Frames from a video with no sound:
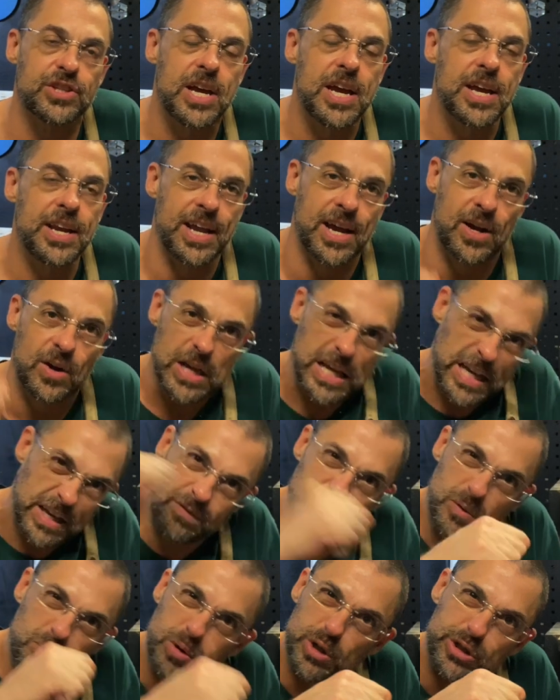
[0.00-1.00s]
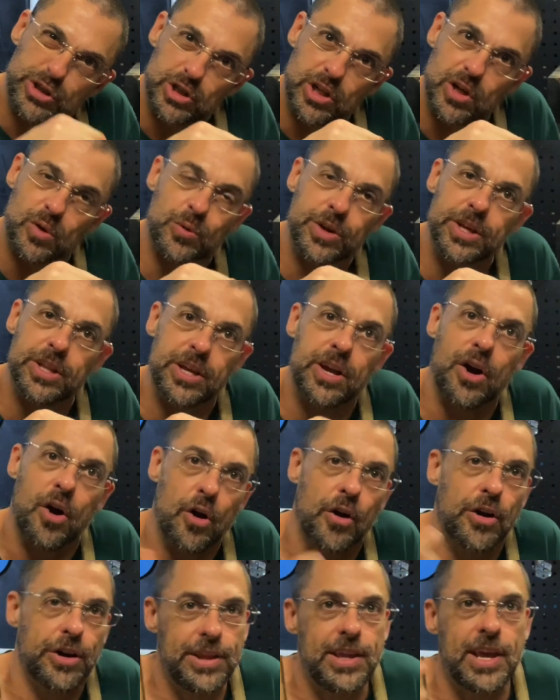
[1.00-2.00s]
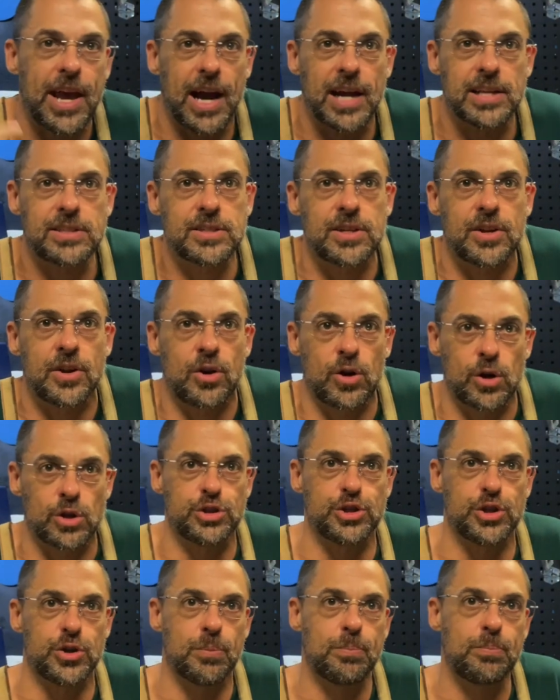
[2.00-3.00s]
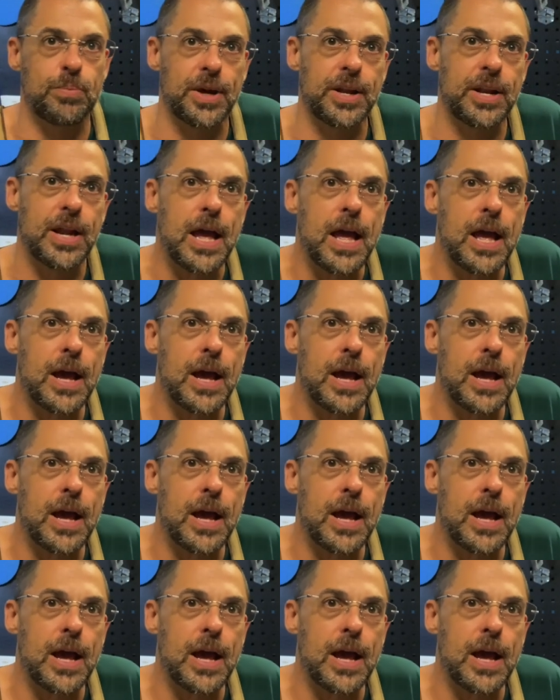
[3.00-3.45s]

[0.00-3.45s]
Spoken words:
Now, if you push on it really hard, yeah, it's going to hurt you, but,